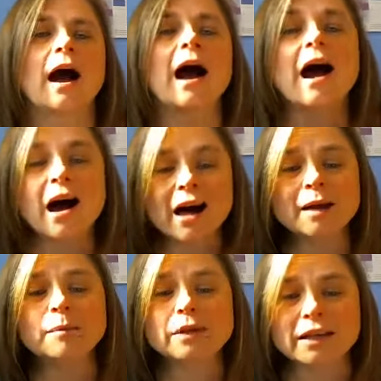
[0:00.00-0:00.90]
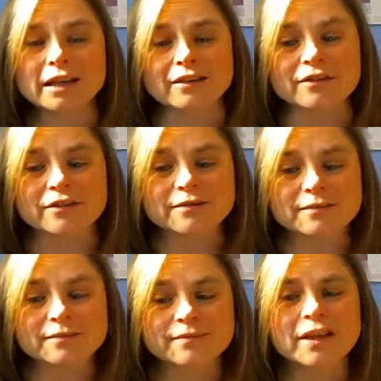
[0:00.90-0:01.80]
I believe
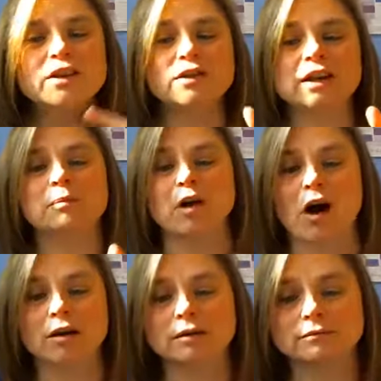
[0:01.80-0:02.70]
that you need a blog.